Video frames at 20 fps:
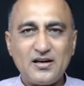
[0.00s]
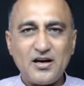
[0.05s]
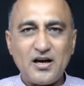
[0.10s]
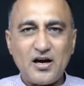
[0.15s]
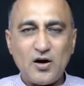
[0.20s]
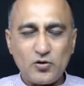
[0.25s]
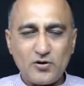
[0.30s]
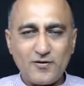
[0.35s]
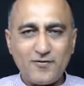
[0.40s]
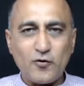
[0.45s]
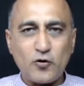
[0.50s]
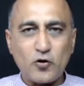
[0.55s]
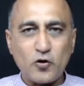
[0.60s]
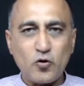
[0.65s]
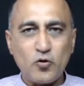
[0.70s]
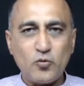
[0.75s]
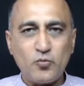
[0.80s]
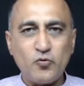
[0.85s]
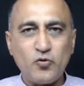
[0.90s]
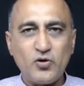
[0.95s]
how the for
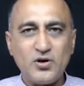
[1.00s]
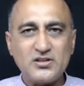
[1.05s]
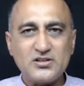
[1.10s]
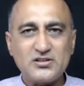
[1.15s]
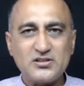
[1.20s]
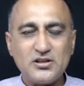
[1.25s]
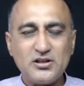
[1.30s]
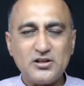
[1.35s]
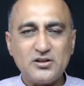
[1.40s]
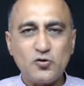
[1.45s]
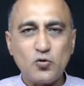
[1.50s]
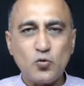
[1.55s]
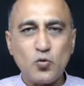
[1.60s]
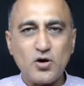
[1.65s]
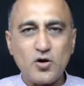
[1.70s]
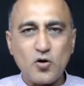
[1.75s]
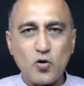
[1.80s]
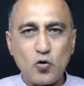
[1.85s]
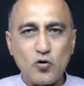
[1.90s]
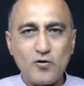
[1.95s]
loop works through
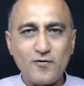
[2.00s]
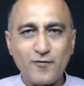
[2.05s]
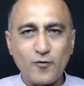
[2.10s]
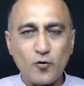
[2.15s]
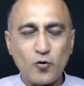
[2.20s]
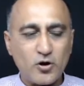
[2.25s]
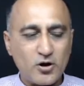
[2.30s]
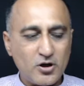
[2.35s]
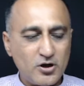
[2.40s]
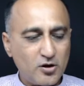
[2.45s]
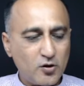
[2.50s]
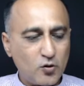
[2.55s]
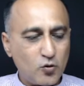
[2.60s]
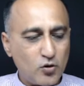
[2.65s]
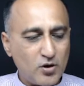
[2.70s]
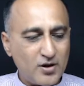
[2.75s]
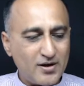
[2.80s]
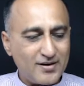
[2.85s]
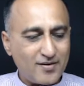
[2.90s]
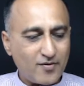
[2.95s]
a code flow or a
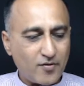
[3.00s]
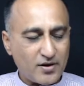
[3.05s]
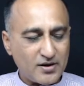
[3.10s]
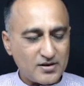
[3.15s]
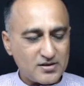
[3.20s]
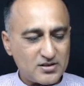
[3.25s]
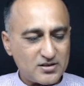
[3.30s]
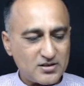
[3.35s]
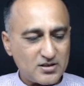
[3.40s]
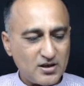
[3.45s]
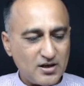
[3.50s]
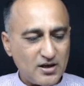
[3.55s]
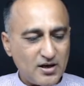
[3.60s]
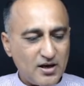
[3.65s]
code trace.